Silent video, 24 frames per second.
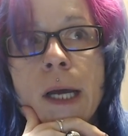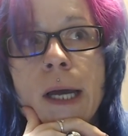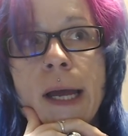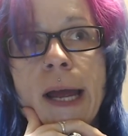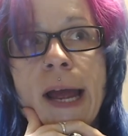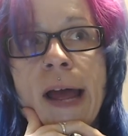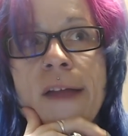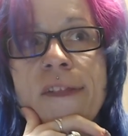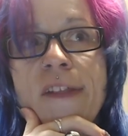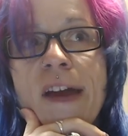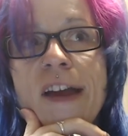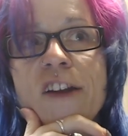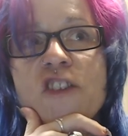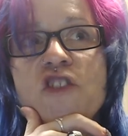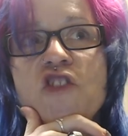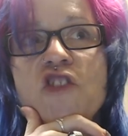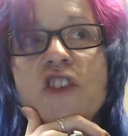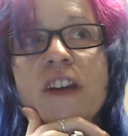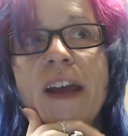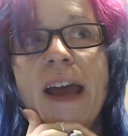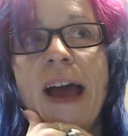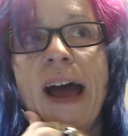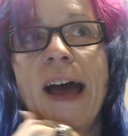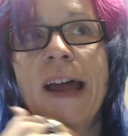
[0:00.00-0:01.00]
And then
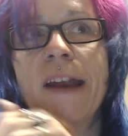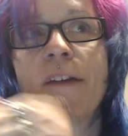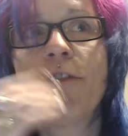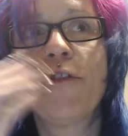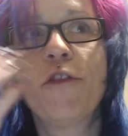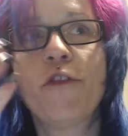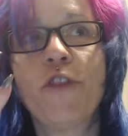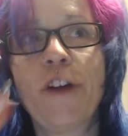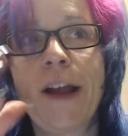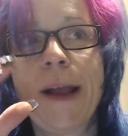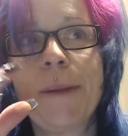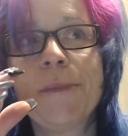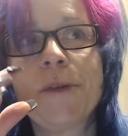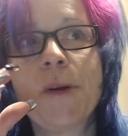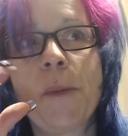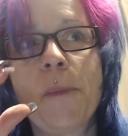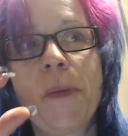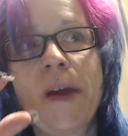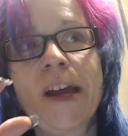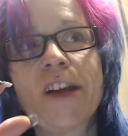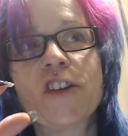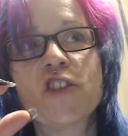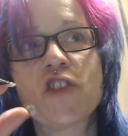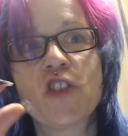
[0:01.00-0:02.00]
she had framed a
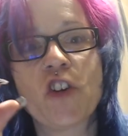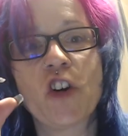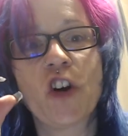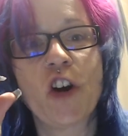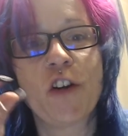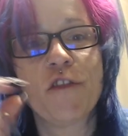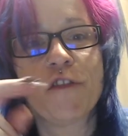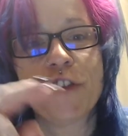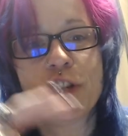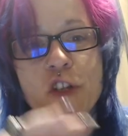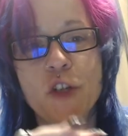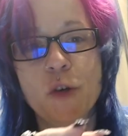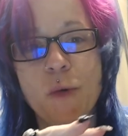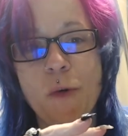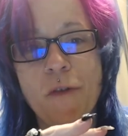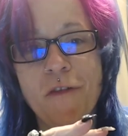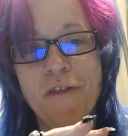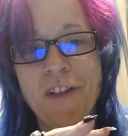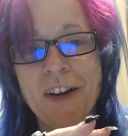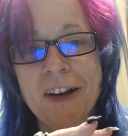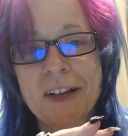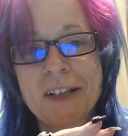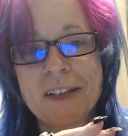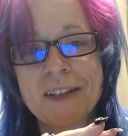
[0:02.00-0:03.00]
picture of the two of
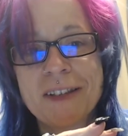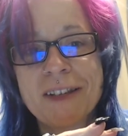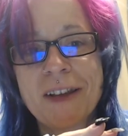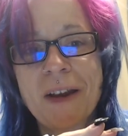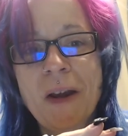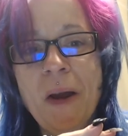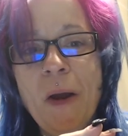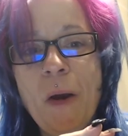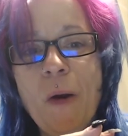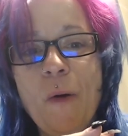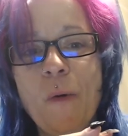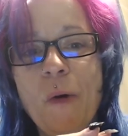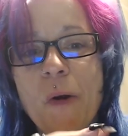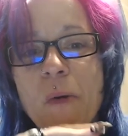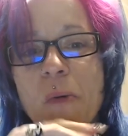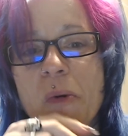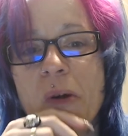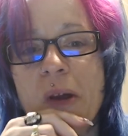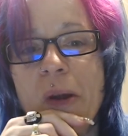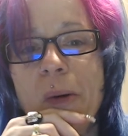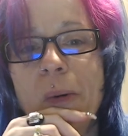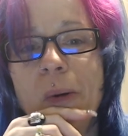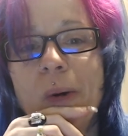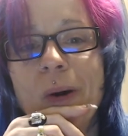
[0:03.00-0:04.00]
us when
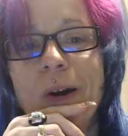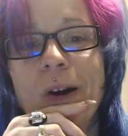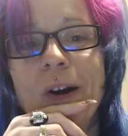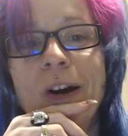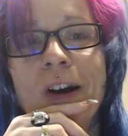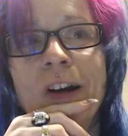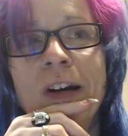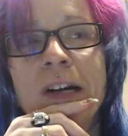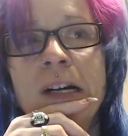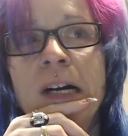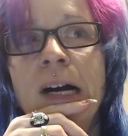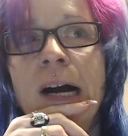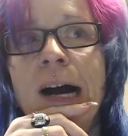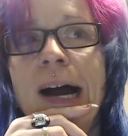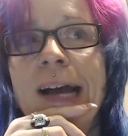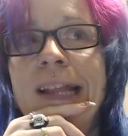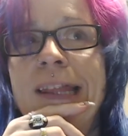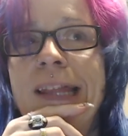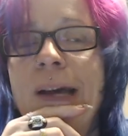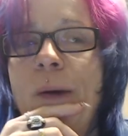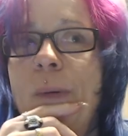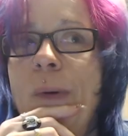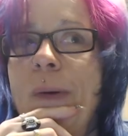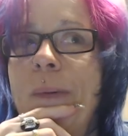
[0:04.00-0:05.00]
we were, I
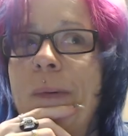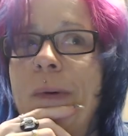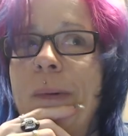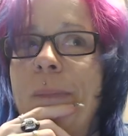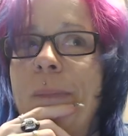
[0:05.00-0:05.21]
think we were